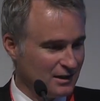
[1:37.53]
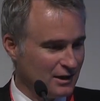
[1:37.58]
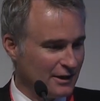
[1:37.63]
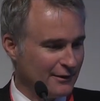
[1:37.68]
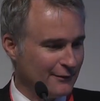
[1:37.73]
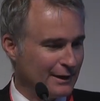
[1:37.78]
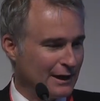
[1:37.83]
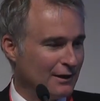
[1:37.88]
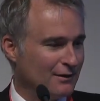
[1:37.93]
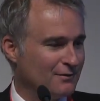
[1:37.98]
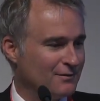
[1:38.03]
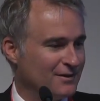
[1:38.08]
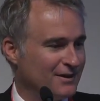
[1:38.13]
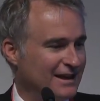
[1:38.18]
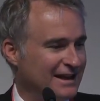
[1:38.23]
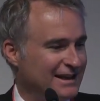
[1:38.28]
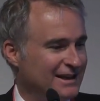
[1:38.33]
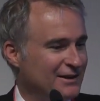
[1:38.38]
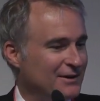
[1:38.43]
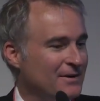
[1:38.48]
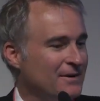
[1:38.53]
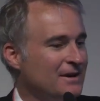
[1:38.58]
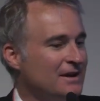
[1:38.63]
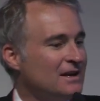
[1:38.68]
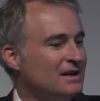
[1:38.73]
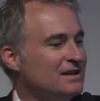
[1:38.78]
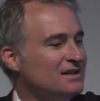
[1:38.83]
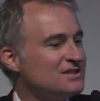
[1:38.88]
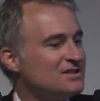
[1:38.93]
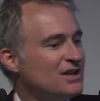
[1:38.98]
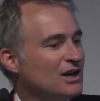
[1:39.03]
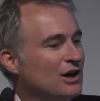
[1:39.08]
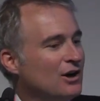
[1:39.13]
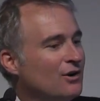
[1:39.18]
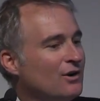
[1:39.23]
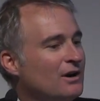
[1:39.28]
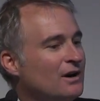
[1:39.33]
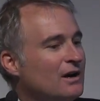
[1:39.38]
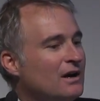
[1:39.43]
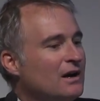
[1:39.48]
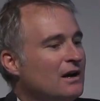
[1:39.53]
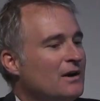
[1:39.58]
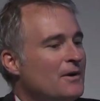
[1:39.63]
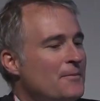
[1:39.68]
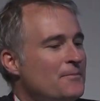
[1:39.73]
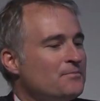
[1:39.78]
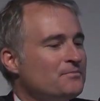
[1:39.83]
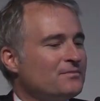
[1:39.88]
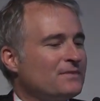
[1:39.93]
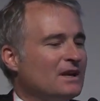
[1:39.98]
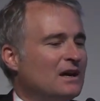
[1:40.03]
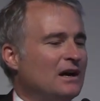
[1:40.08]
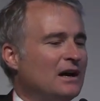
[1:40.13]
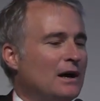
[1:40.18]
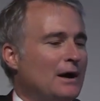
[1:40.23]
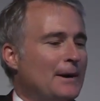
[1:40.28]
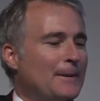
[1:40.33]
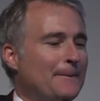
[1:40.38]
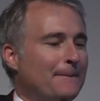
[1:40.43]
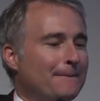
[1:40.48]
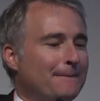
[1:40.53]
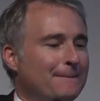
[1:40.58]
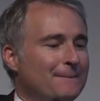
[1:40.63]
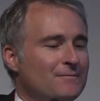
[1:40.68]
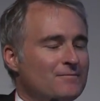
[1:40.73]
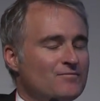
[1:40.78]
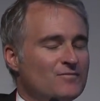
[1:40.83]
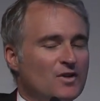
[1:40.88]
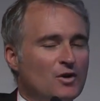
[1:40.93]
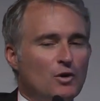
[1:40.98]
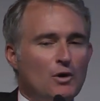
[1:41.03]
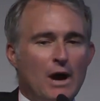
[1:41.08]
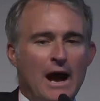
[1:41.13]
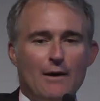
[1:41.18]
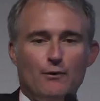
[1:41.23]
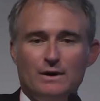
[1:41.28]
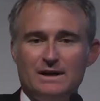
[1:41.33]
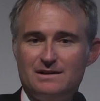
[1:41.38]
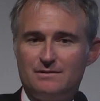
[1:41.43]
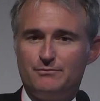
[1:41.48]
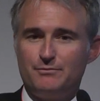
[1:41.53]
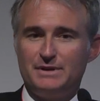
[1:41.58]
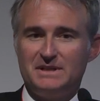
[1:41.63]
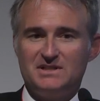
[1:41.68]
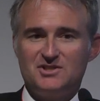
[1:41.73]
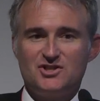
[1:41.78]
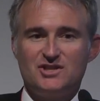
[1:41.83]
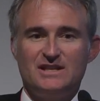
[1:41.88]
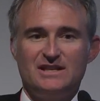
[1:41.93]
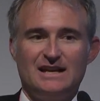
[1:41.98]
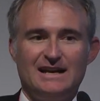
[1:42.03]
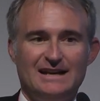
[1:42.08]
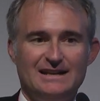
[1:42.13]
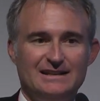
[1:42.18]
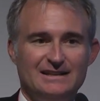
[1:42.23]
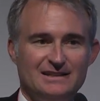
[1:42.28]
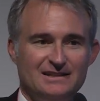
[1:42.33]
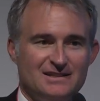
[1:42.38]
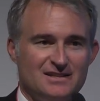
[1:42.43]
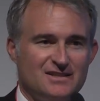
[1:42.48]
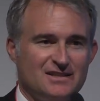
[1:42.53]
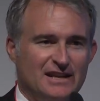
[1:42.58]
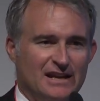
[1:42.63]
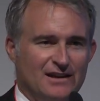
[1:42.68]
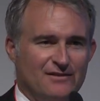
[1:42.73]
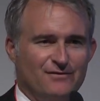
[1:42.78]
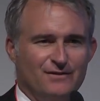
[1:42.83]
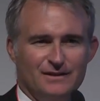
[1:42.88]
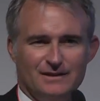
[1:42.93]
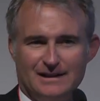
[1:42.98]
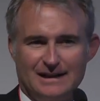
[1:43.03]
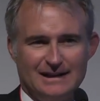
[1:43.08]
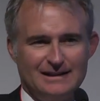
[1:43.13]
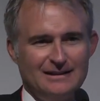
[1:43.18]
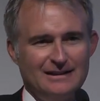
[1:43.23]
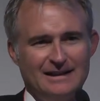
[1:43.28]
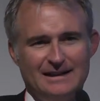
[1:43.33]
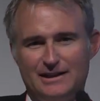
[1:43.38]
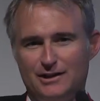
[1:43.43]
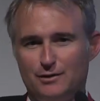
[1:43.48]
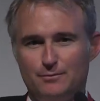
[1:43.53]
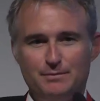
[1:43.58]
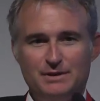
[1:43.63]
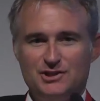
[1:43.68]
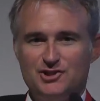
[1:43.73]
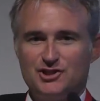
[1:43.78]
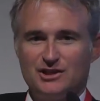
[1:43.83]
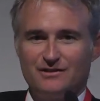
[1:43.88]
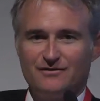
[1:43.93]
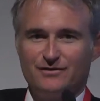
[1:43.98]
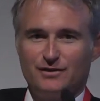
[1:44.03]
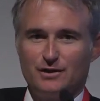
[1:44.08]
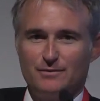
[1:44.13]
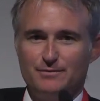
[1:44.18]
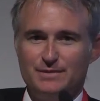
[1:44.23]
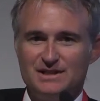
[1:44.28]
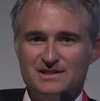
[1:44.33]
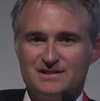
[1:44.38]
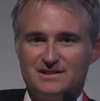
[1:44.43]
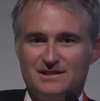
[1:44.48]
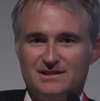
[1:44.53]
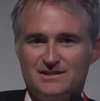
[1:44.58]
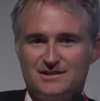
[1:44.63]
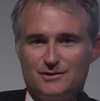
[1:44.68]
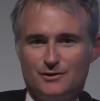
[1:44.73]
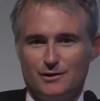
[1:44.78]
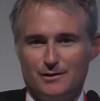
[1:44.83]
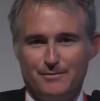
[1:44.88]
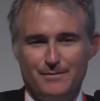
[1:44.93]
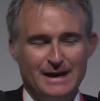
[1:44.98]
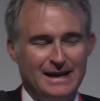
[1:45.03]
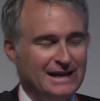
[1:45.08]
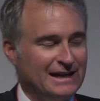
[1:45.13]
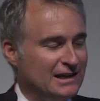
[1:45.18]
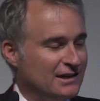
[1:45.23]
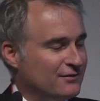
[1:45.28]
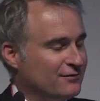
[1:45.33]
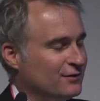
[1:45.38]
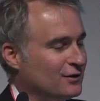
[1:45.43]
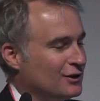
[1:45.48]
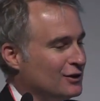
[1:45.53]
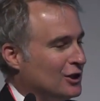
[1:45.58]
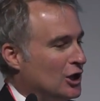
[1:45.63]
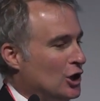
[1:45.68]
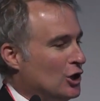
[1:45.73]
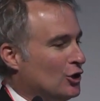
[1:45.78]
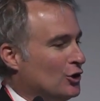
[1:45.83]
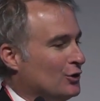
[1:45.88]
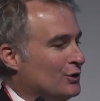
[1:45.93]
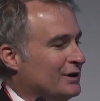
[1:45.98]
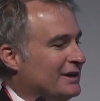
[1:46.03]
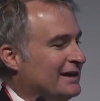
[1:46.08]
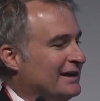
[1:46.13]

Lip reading: There we go. Thank you. So I went and pitched the idea to Stanford, kind of like you're pitching for a business or a bank for a loan.